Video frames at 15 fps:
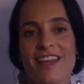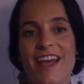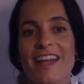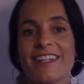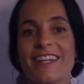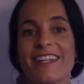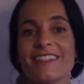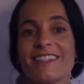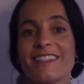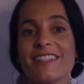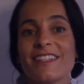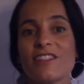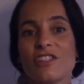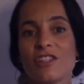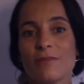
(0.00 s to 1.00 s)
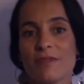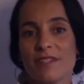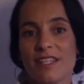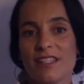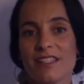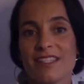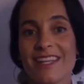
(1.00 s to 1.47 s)
and gain the leadership
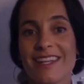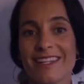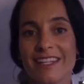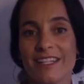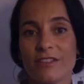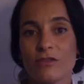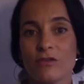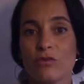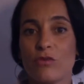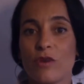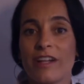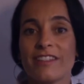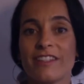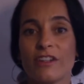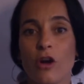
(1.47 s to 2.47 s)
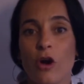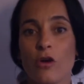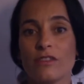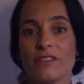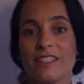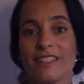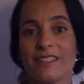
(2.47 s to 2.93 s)
skills they need to run their
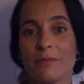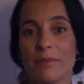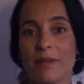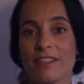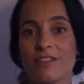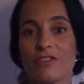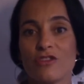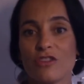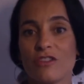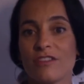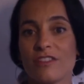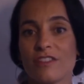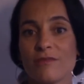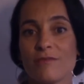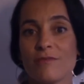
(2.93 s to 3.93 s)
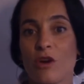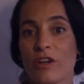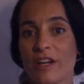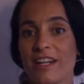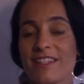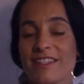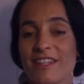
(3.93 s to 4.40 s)
own independent journalism
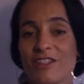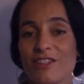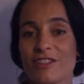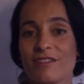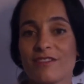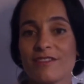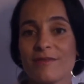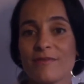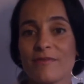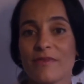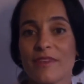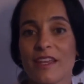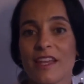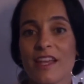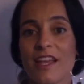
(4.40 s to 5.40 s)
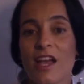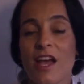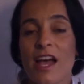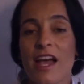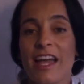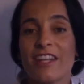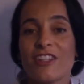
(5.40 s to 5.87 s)
organizations.
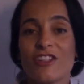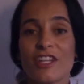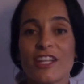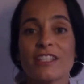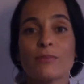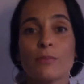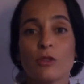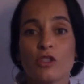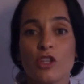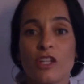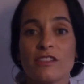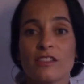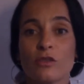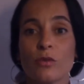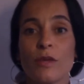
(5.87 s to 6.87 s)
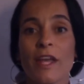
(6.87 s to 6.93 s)
At Chicas Poderosas, we